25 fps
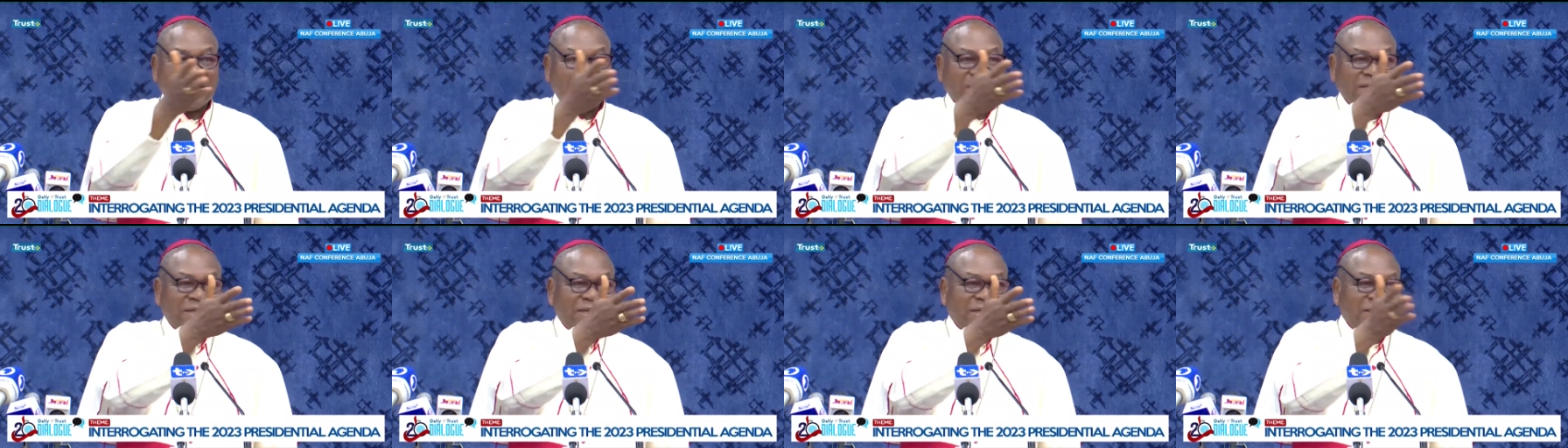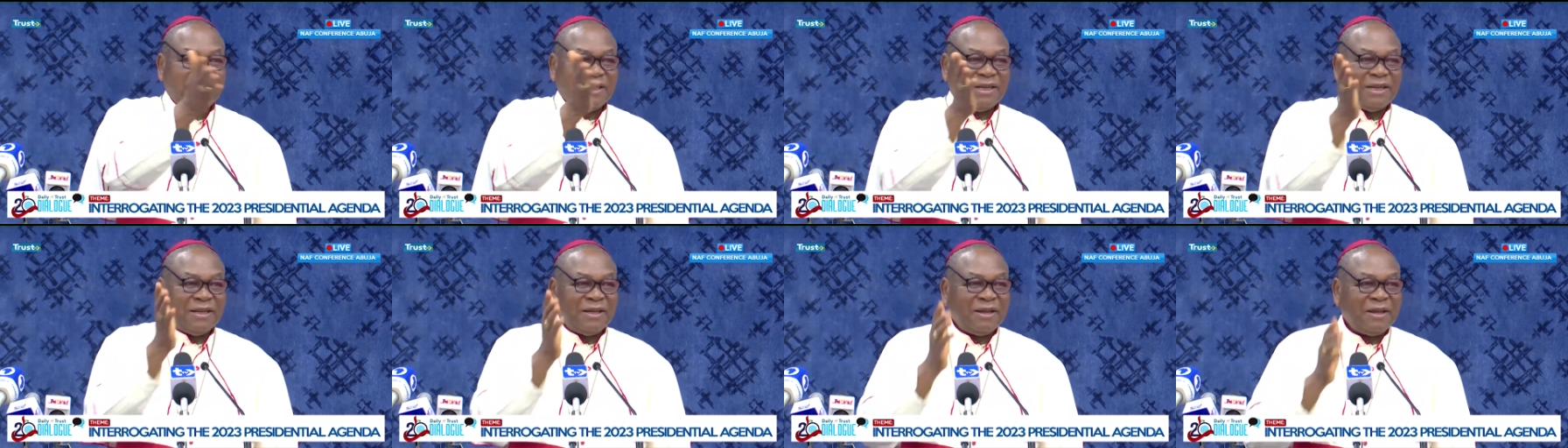the
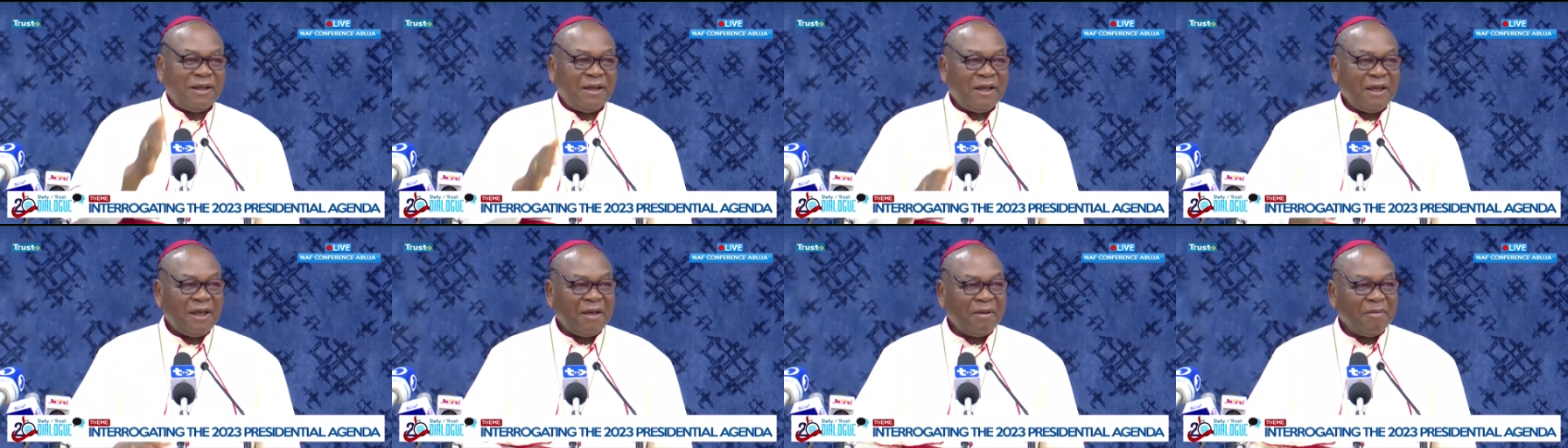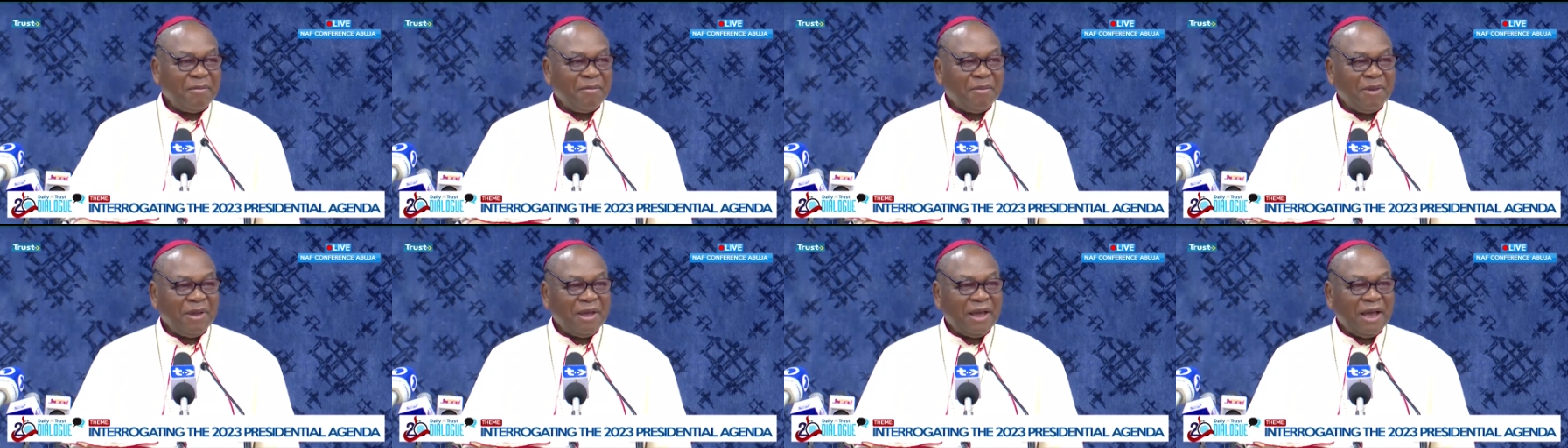students
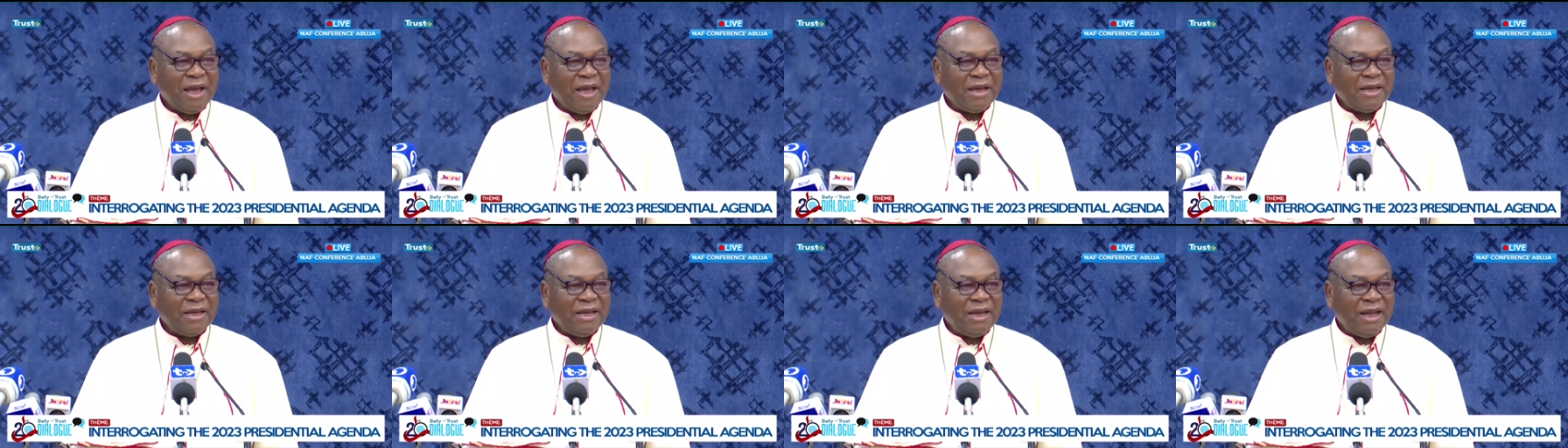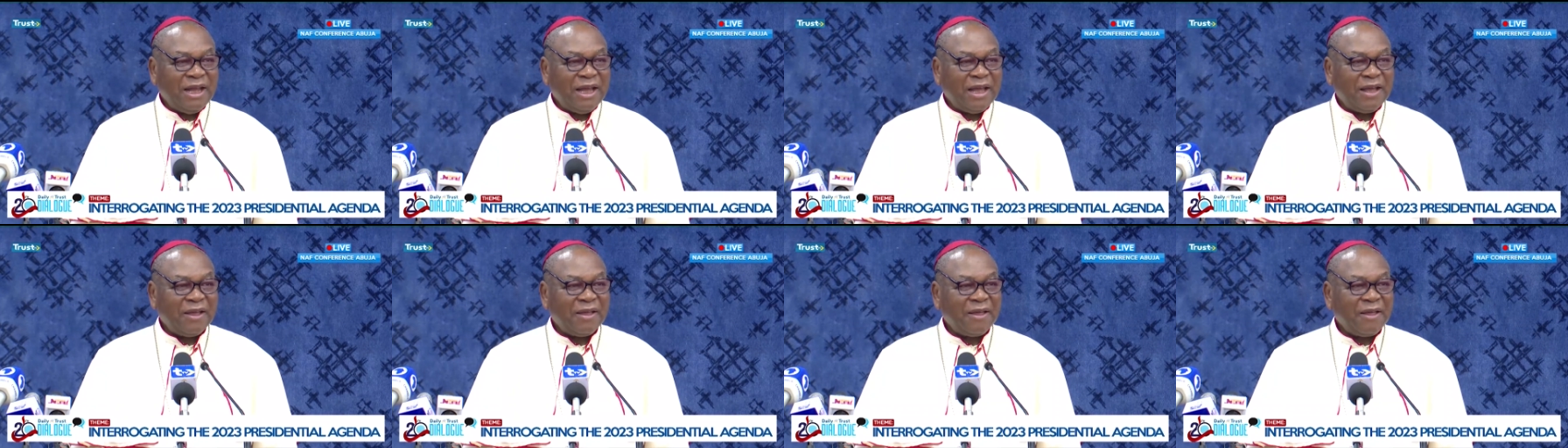
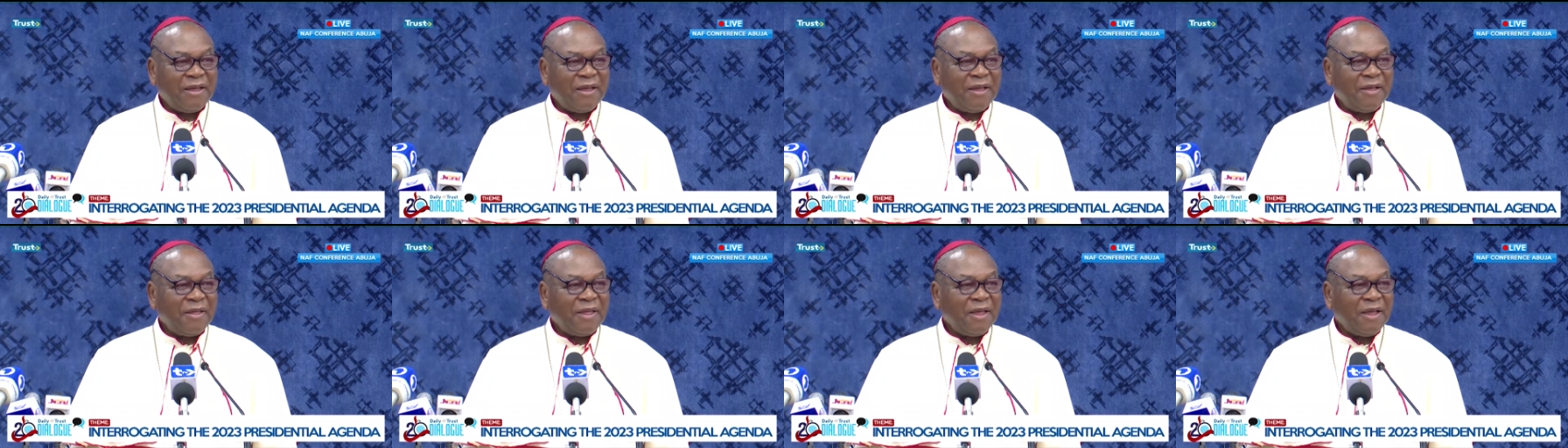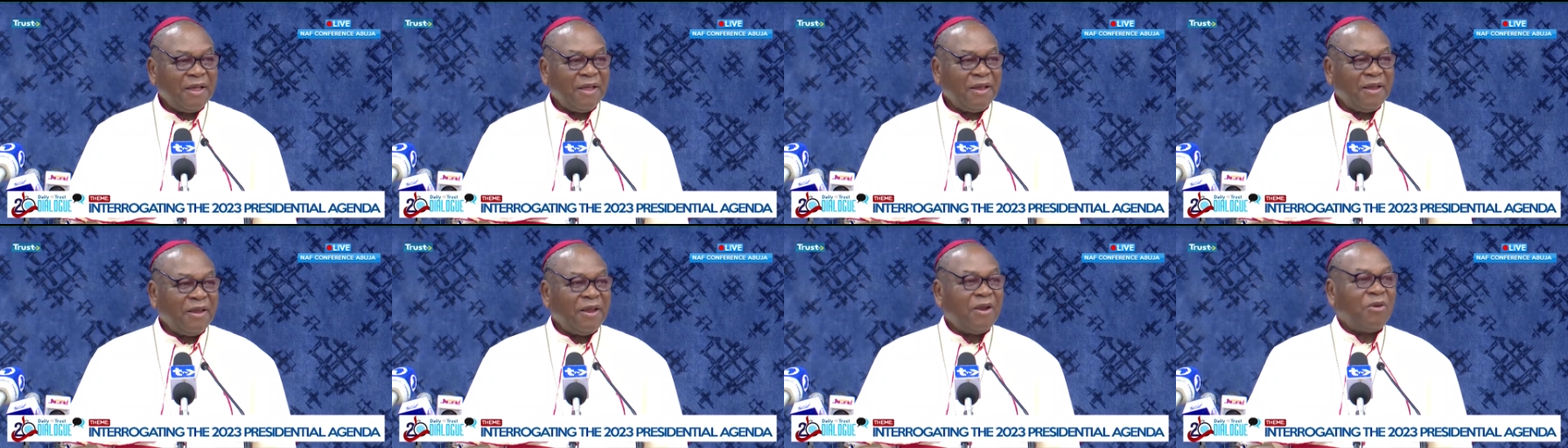that are
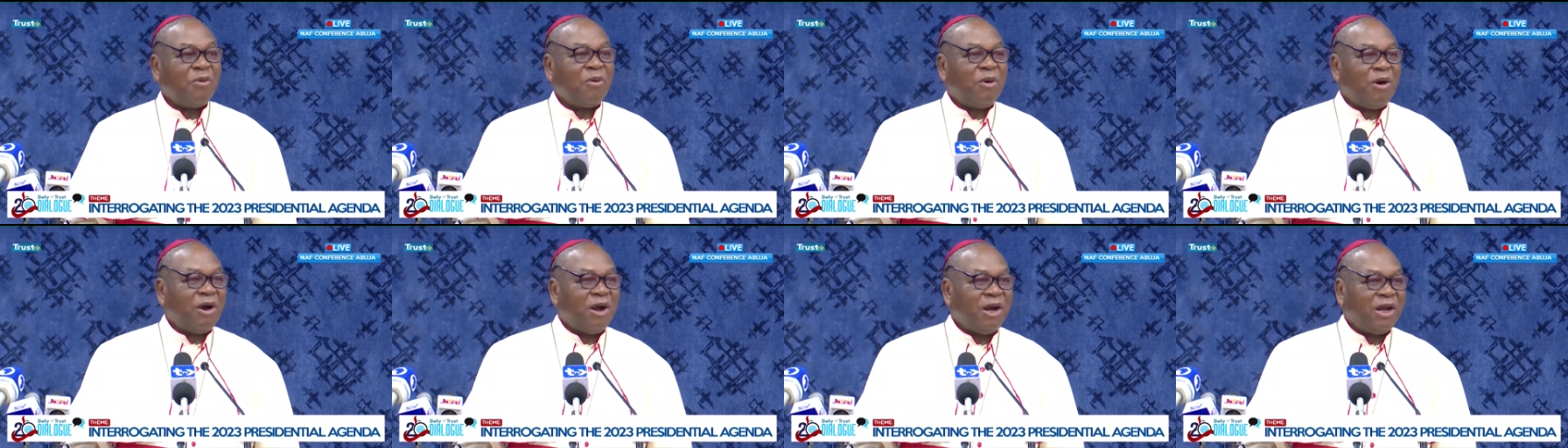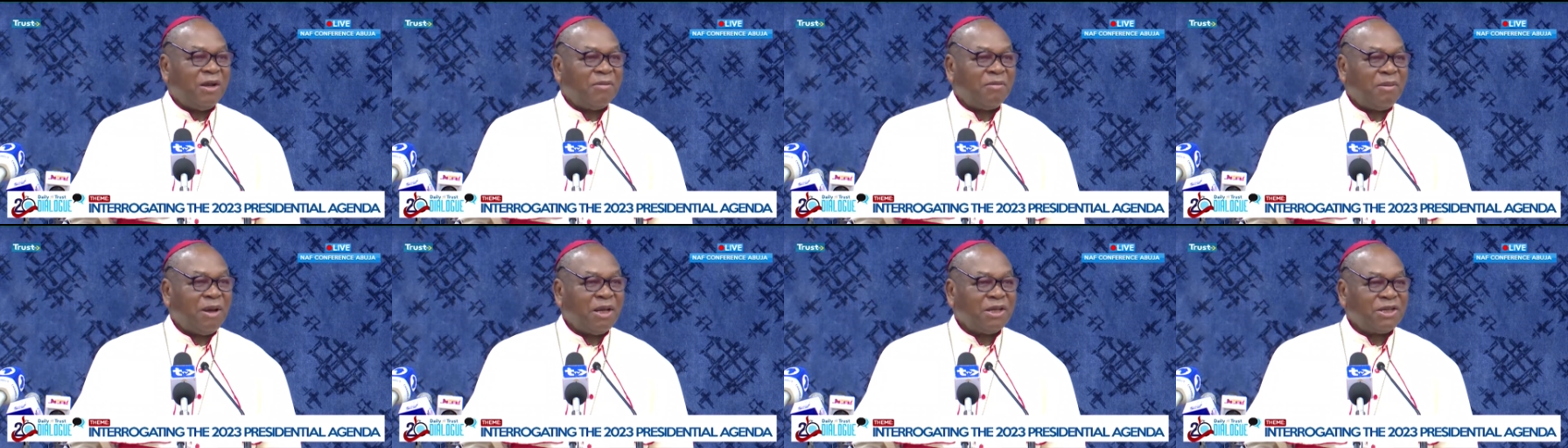sitting
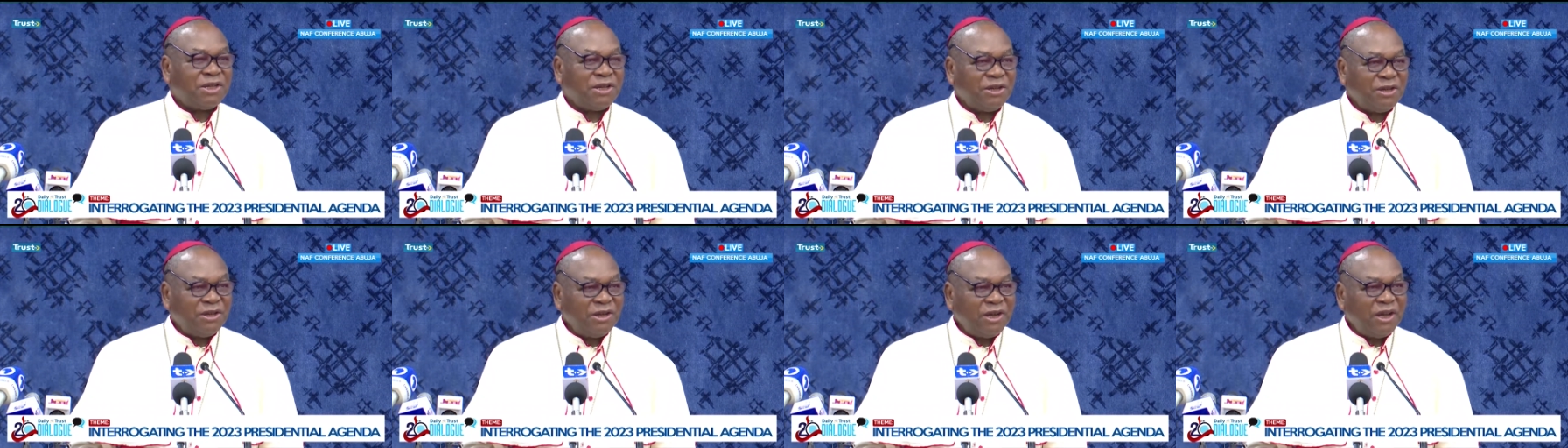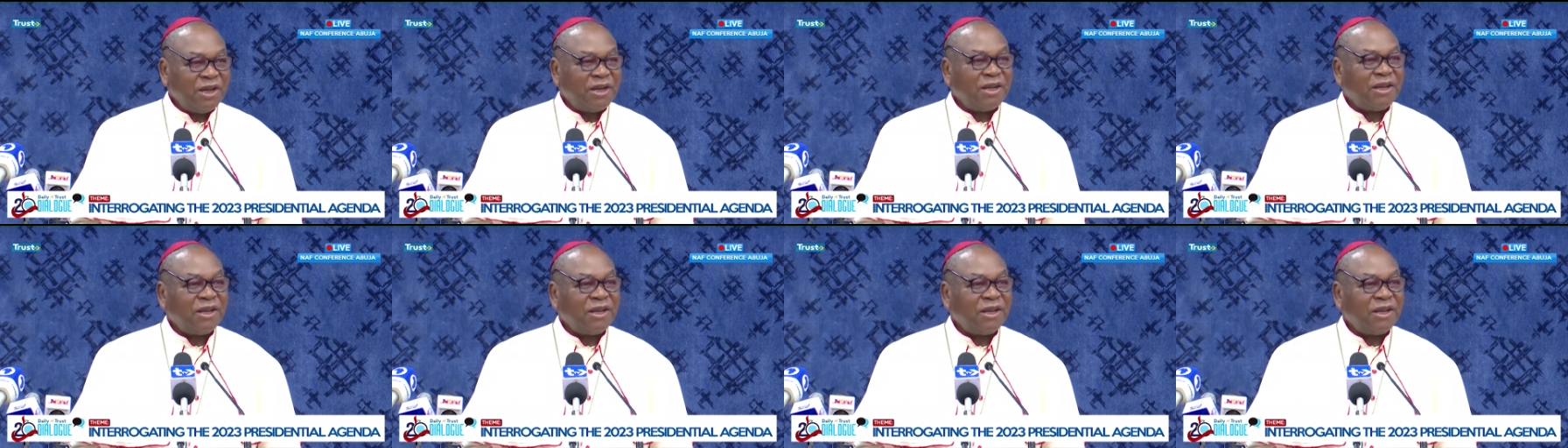behind there.